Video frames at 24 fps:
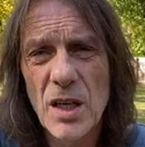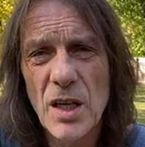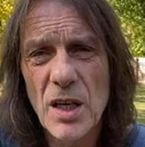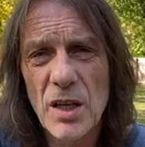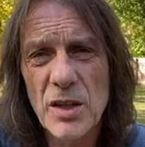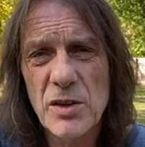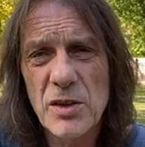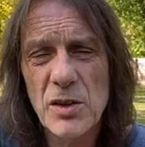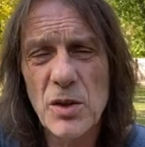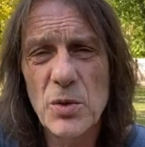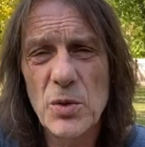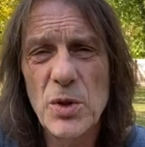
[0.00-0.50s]

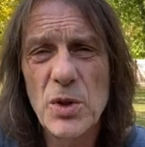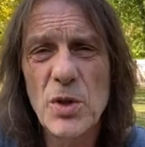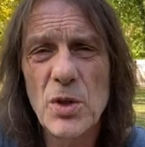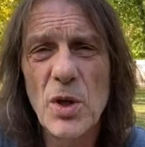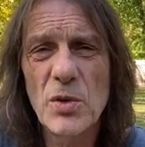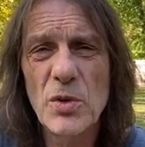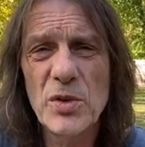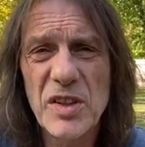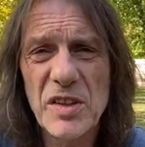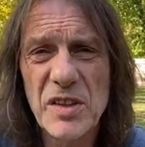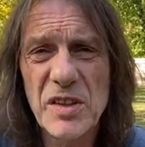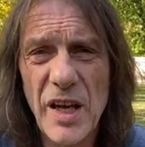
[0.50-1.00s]
So you
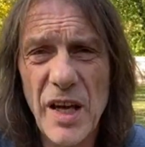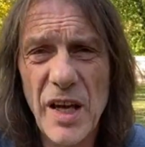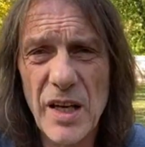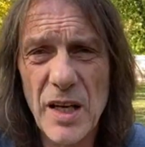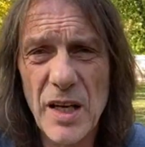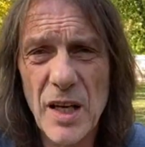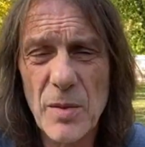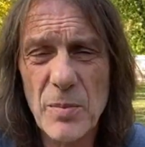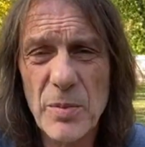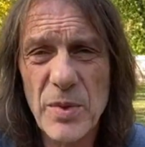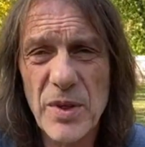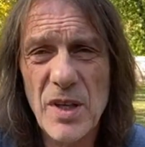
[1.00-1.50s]
don't stand
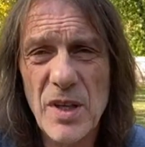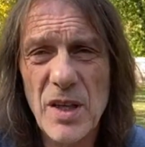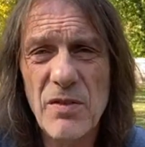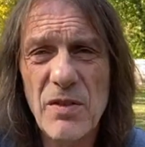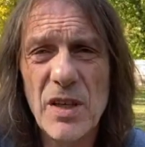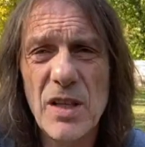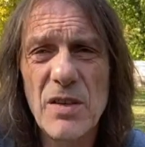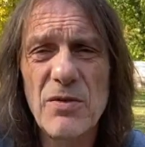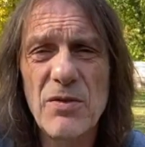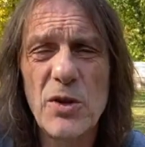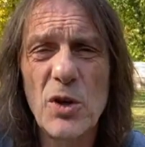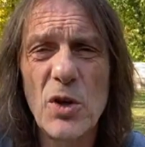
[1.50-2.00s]
up.
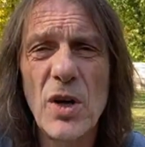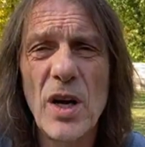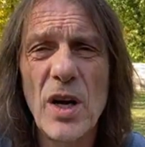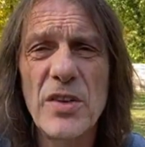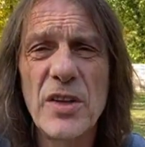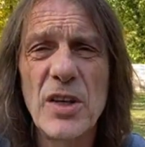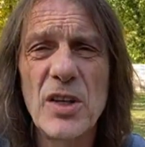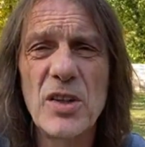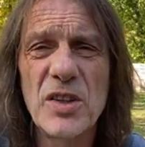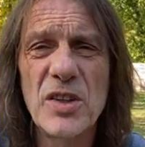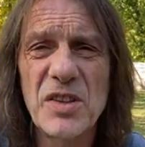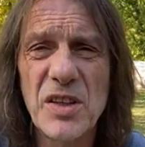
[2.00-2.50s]
Even if you're on
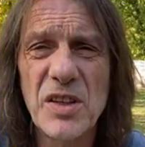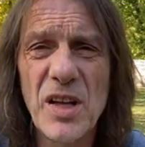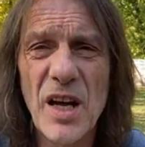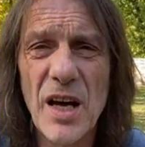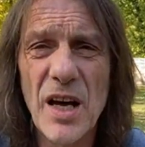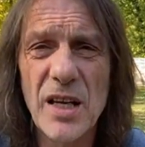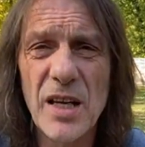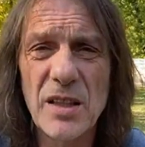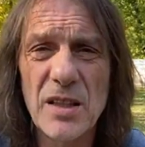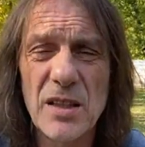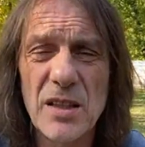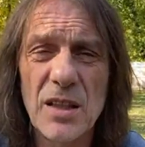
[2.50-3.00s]
their
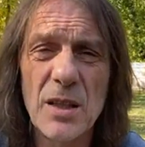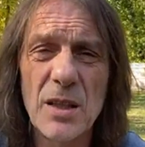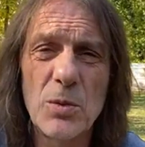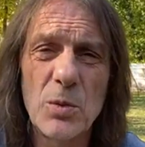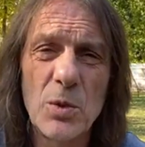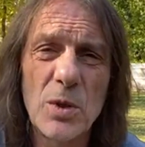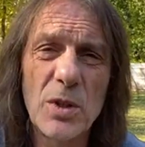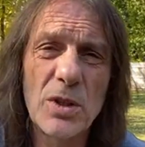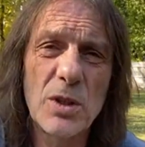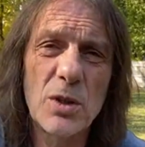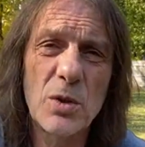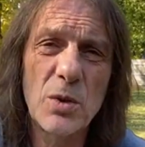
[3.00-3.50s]
side, they
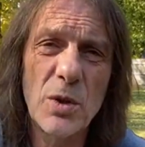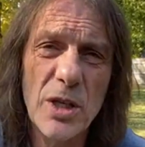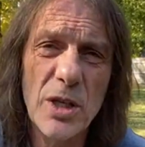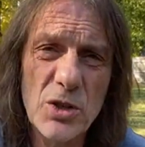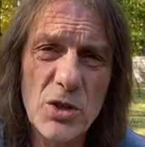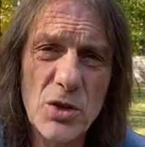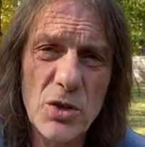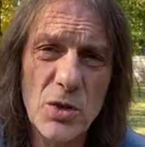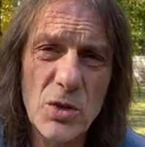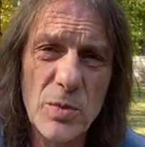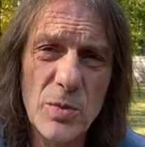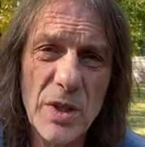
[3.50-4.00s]
will
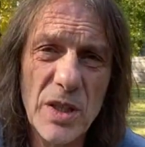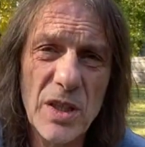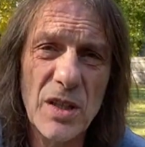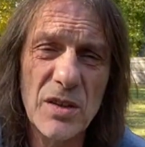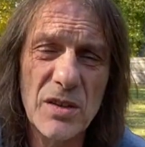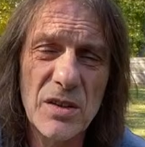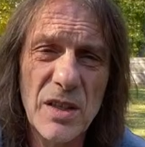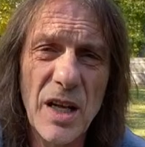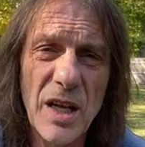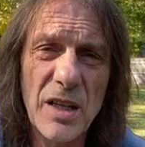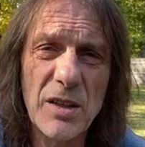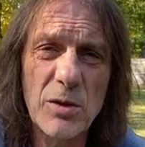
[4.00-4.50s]
crush you
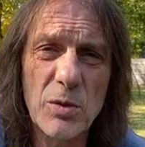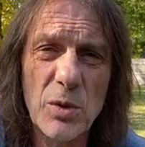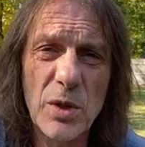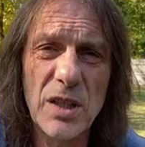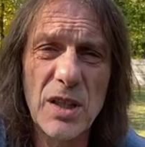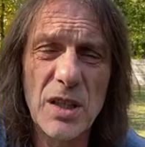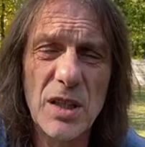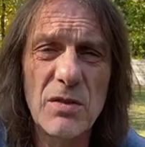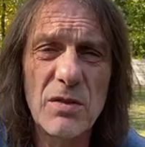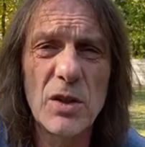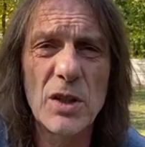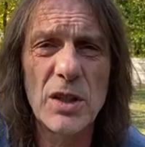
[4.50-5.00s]
because that's what
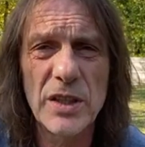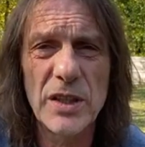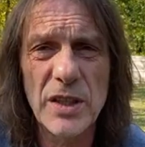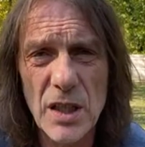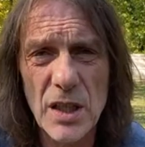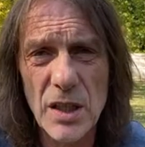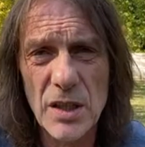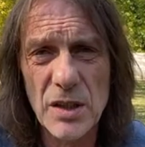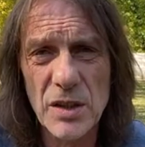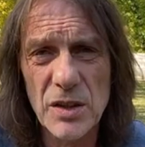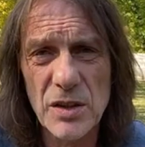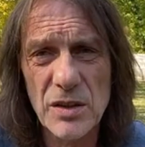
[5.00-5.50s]
evil
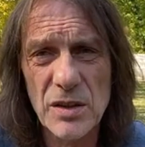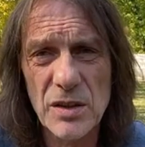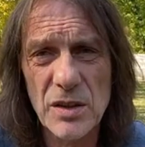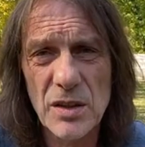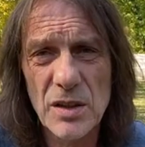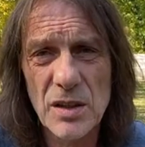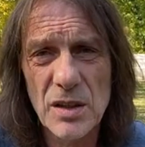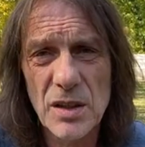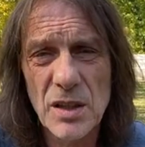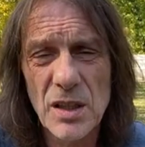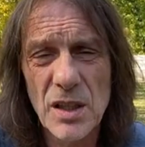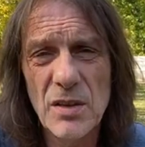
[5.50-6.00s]
does.
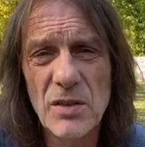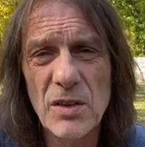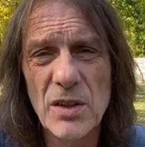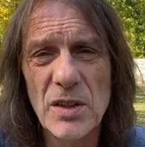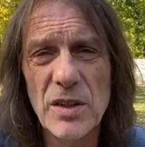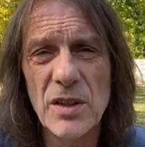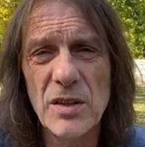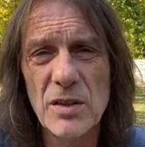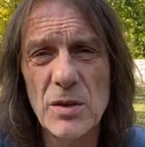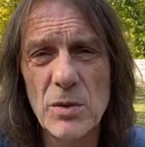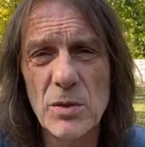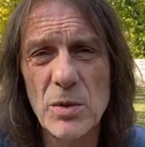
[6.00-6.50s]
Evil
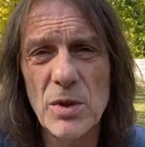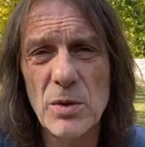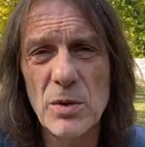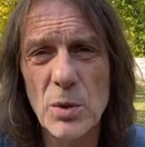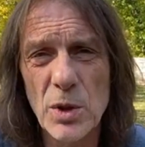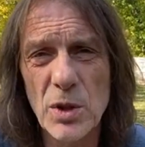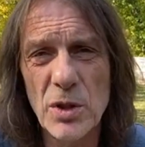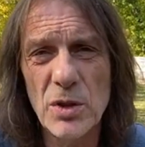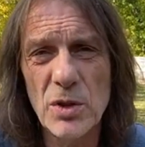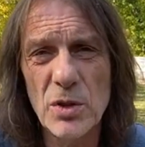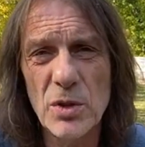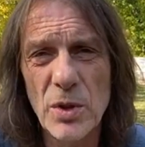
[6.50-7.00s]
doesn't
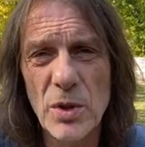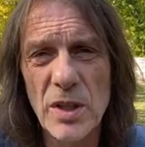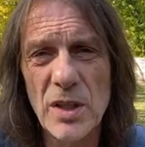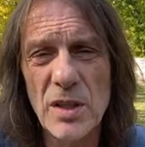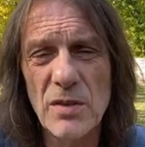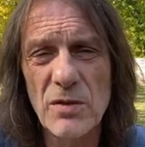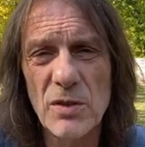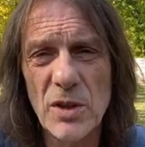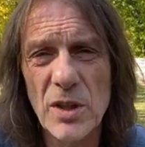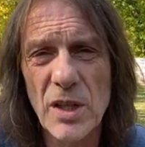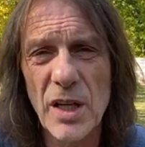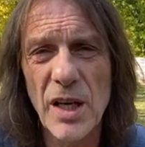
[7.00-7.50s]
reward you and
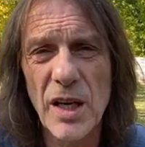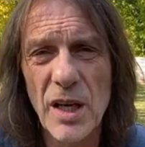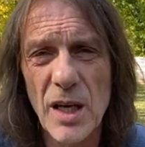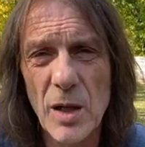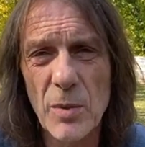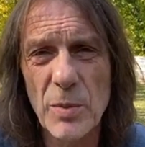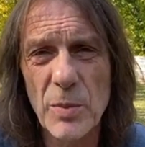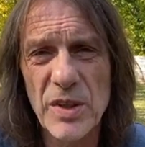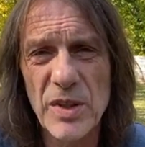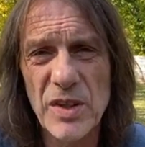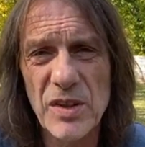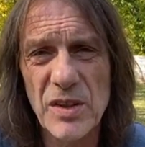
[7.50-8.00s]
evil can't
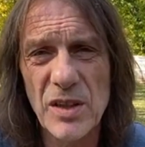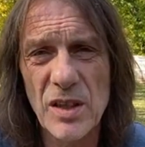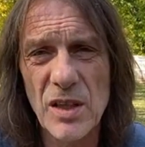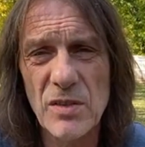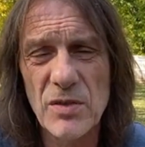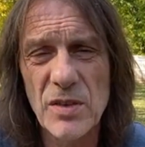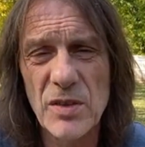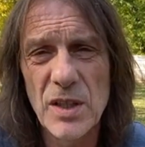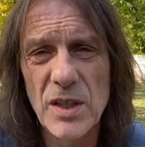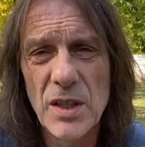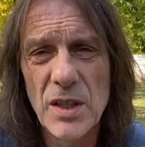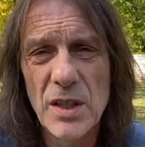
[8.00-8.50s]
help itself.
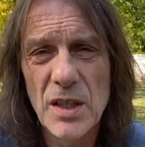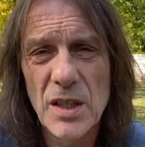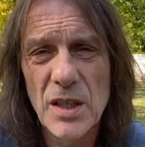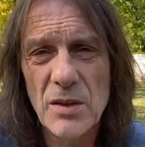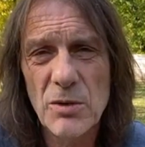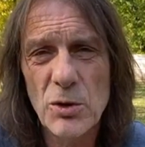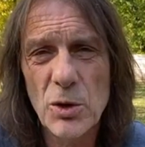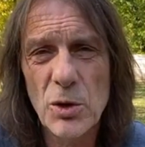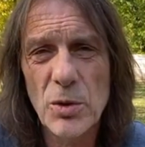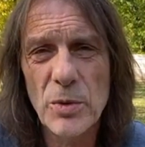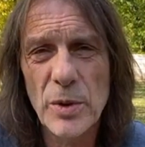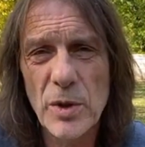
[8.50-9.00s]

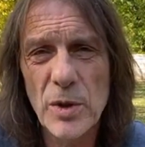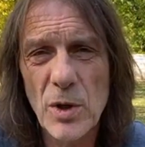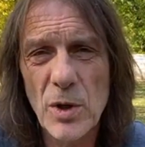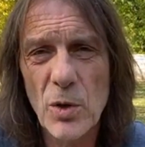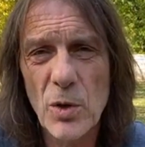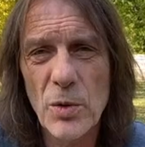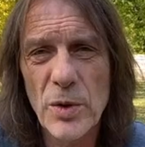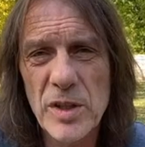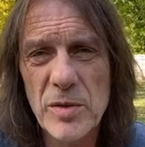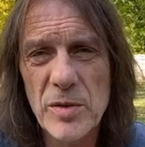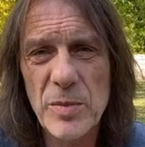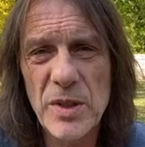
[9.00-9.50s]
Evil will
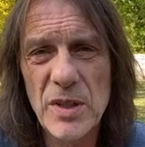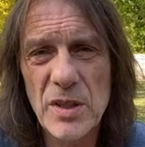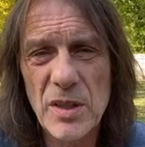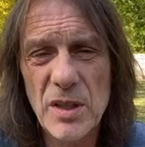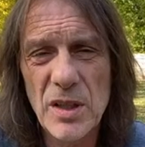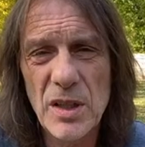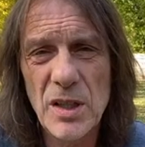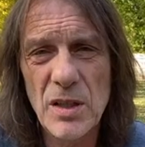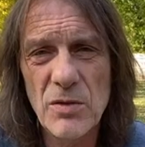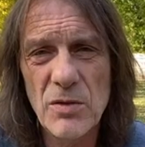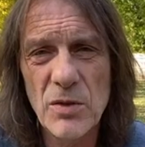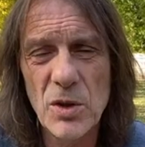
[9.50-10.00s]
always be
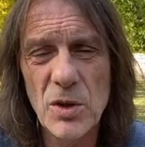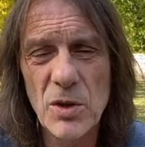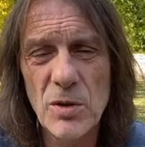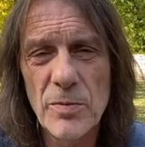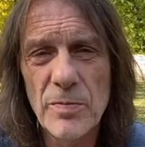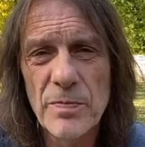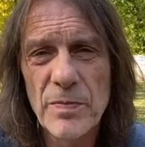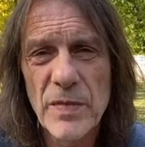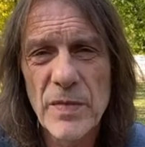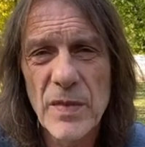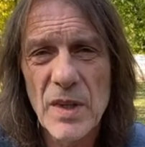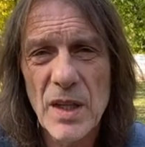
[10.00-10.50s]
evil
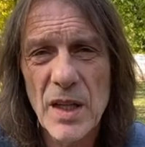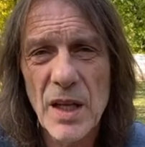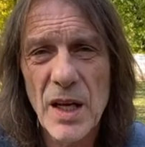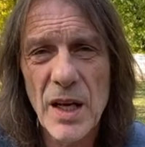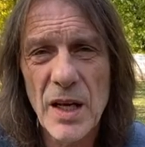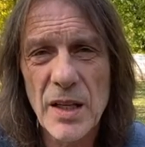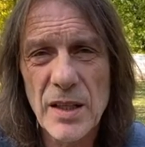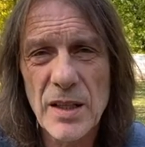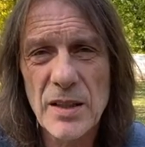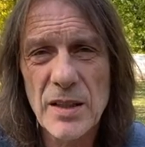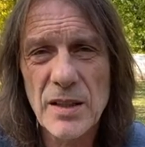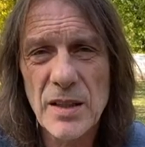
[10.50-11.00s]

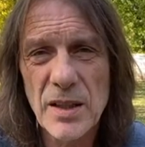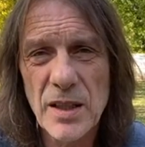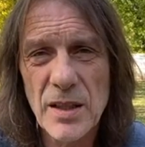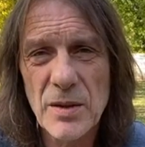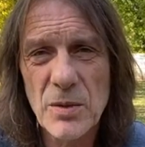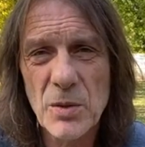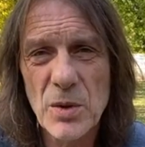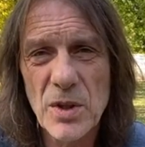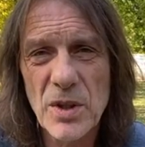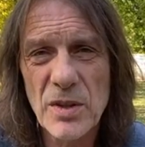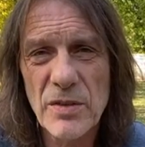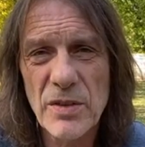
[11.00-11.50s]
and they
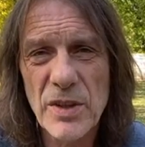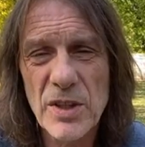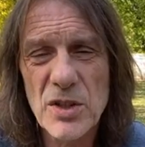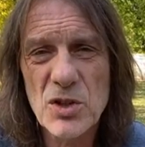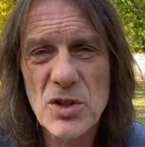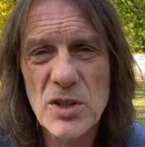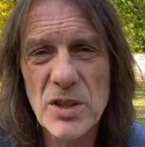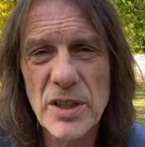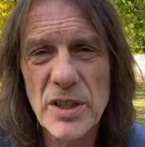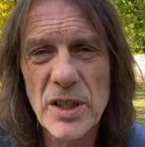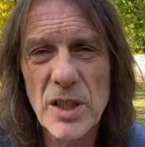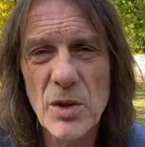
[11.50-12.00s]
will
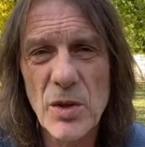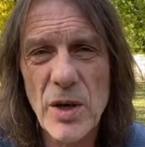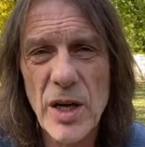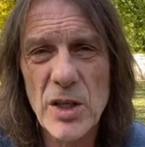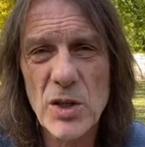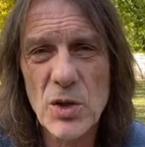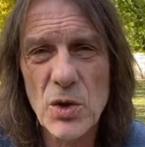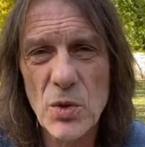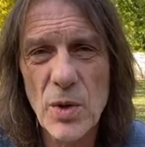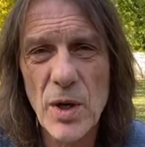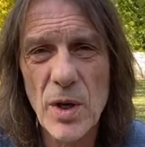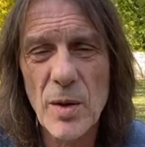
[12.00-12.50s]
eventually
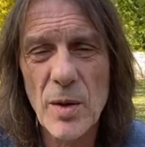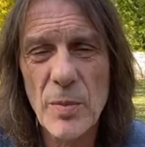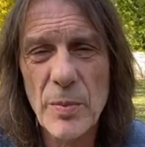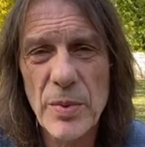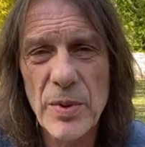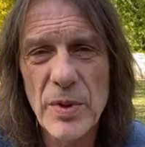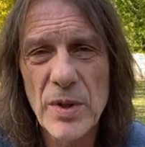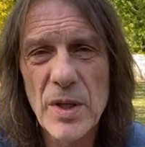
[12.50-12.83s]
grind you up.